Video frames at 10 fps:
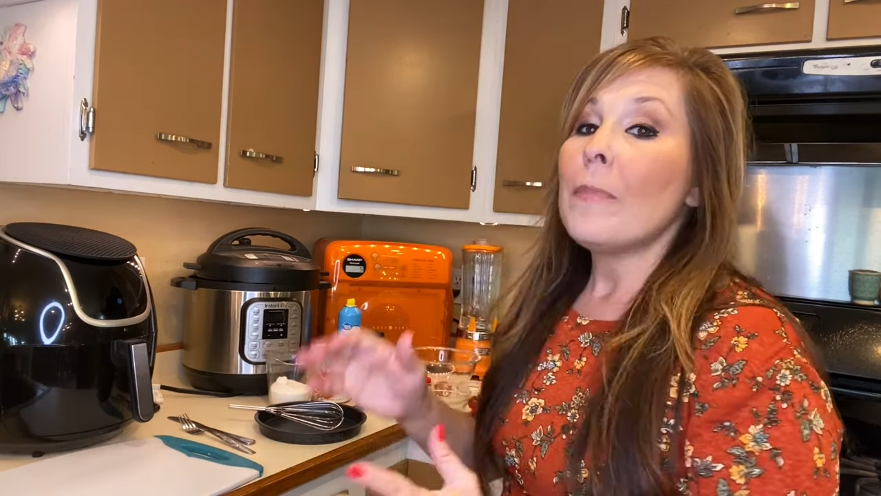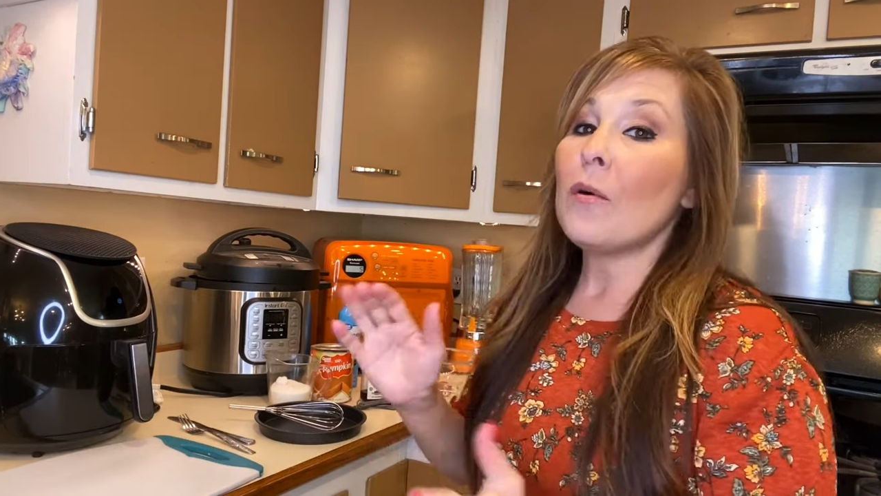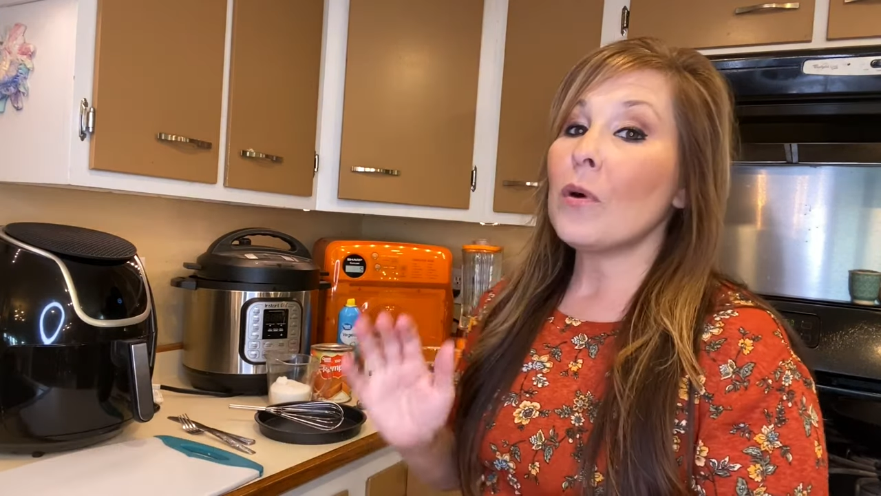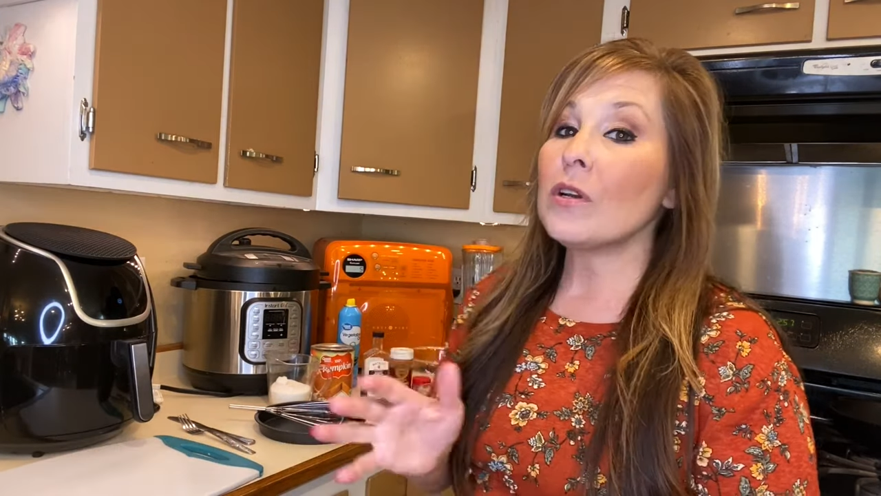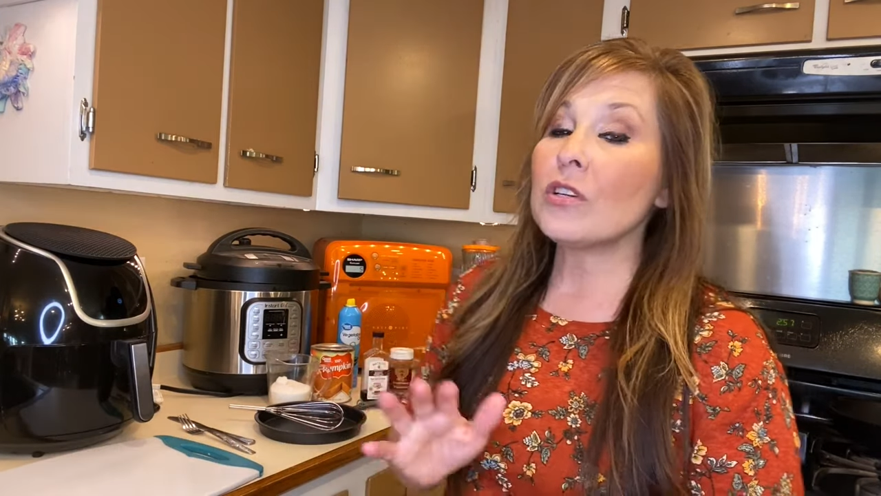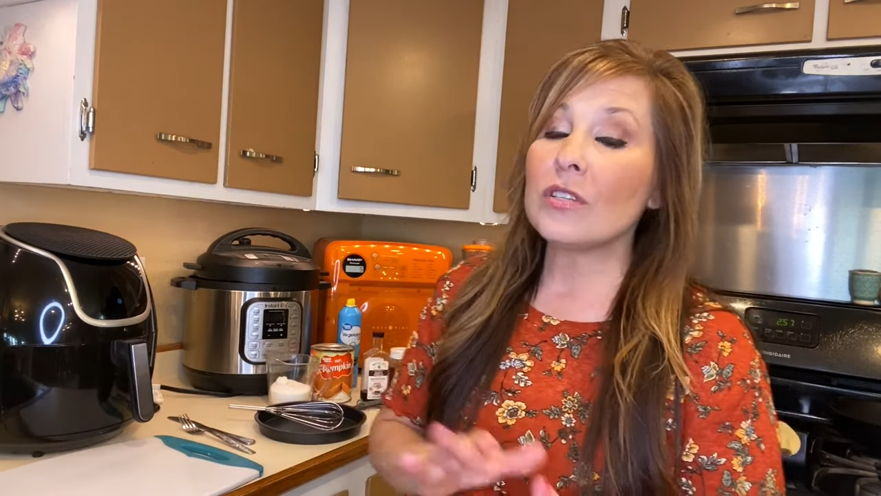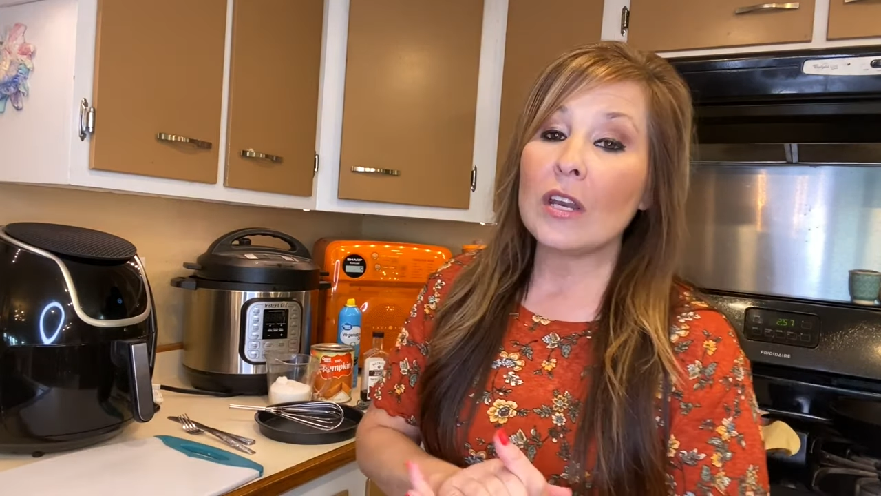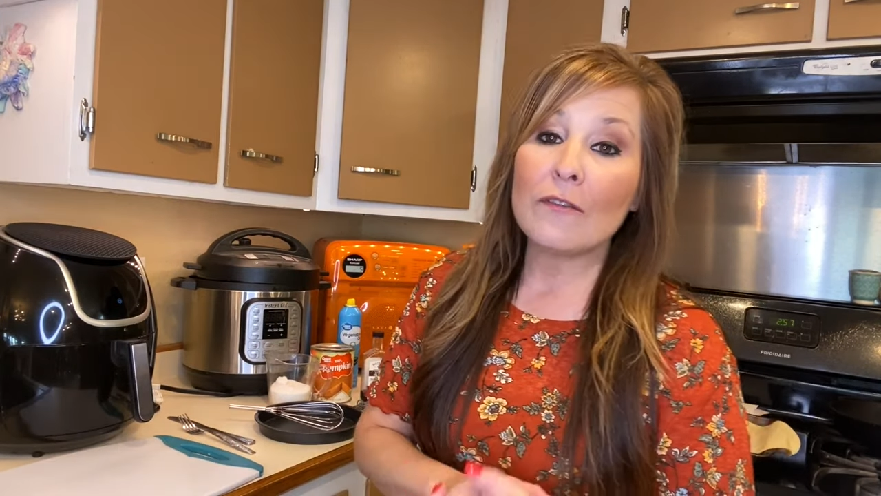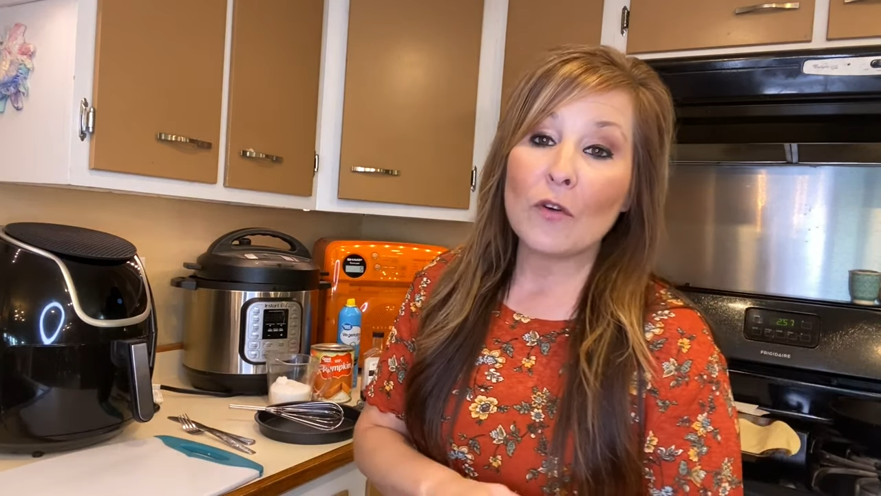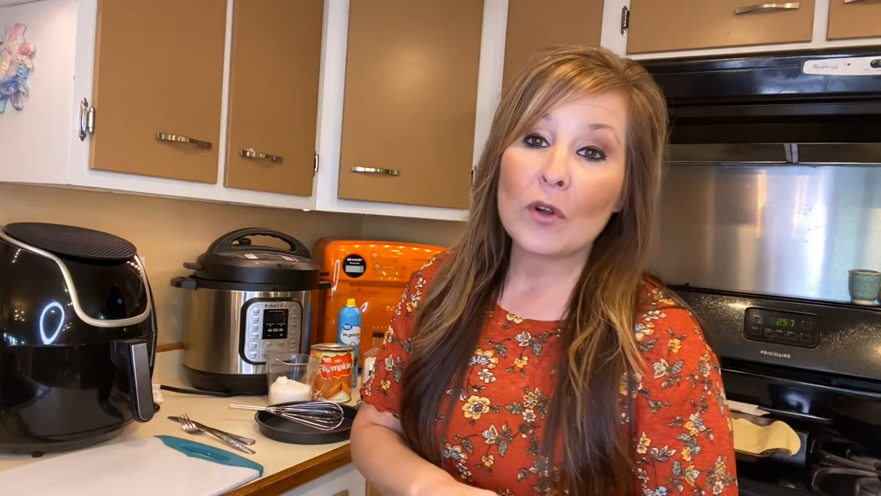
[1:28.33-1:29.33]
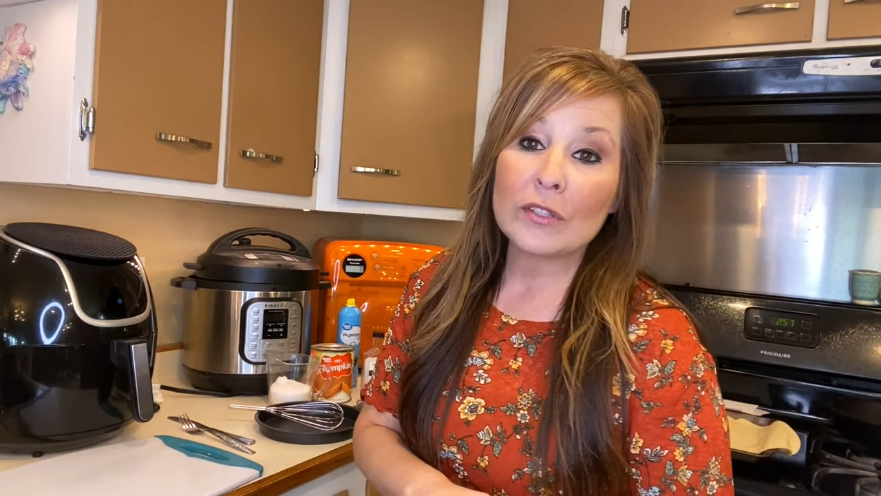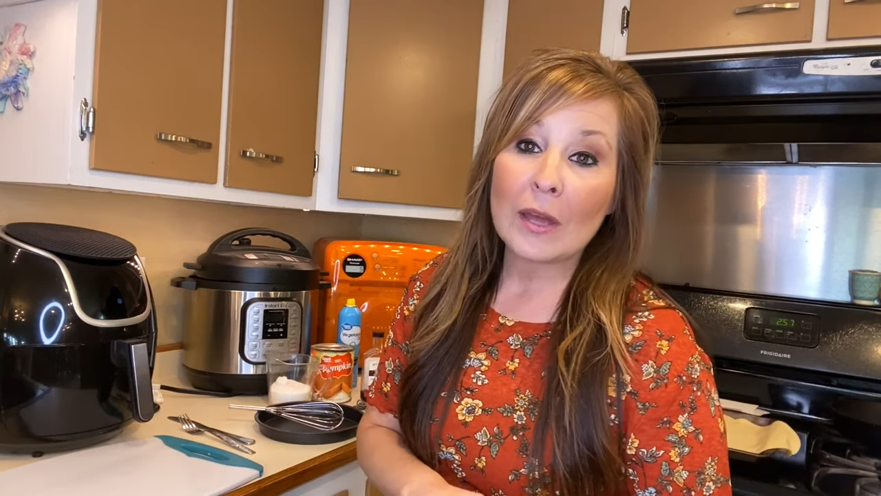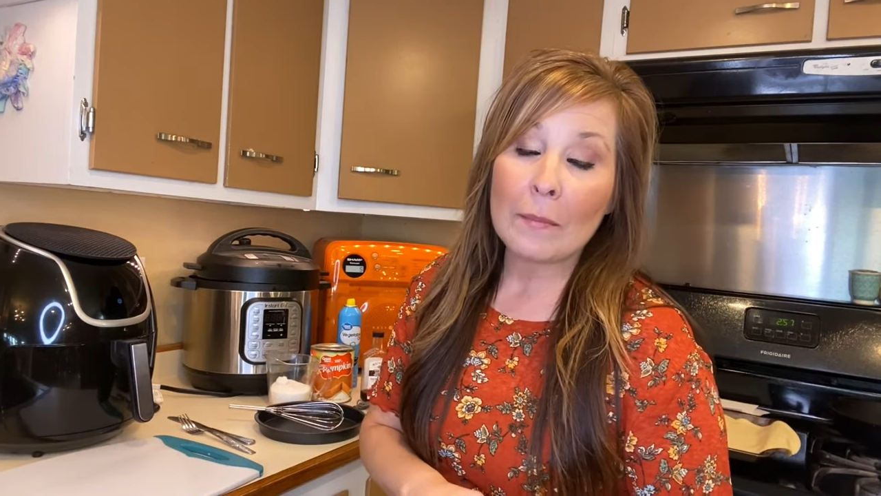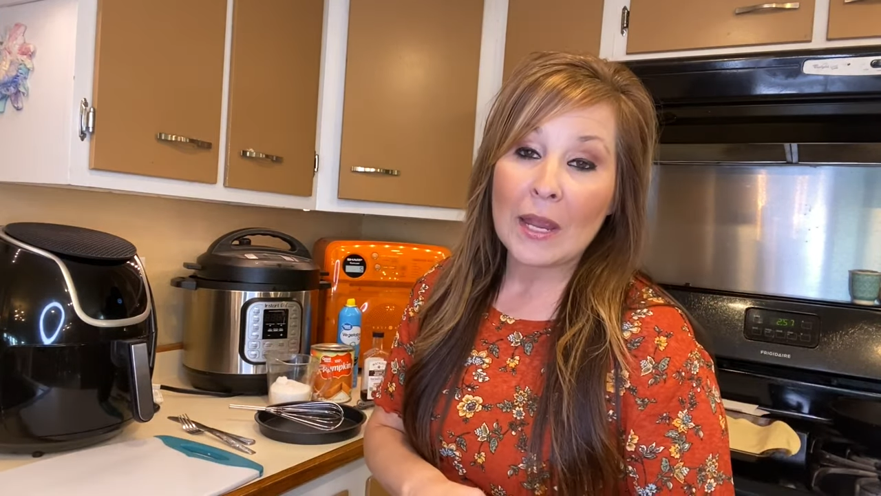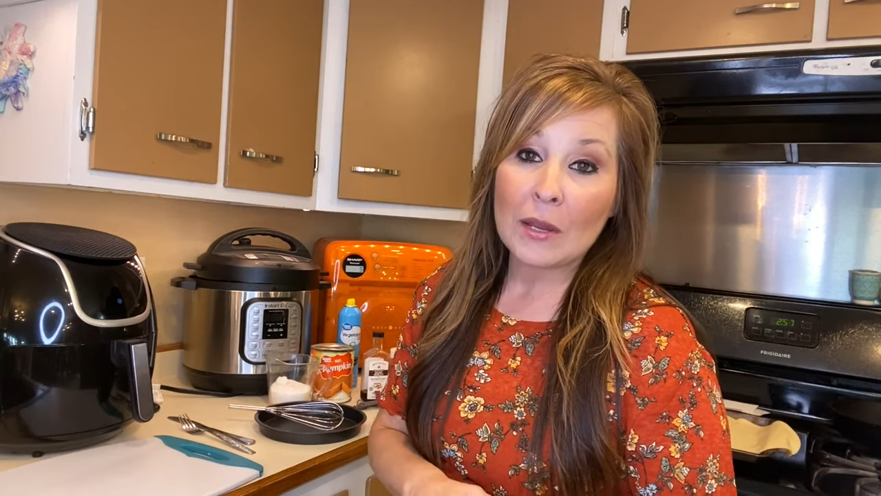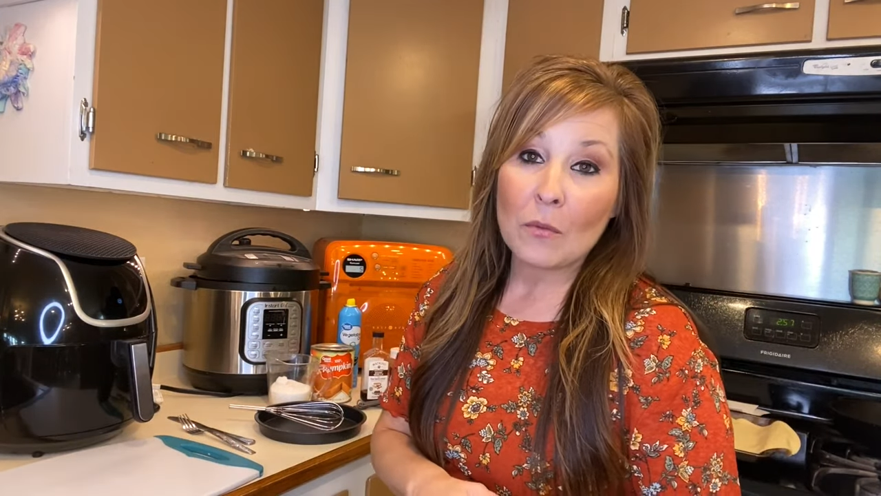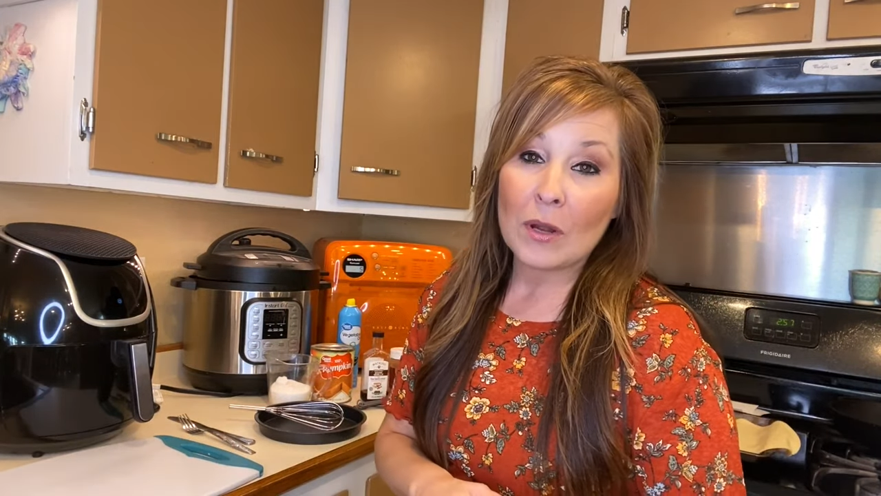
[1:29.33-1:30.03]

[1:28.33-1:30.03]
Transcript: But we're just gonna focus on making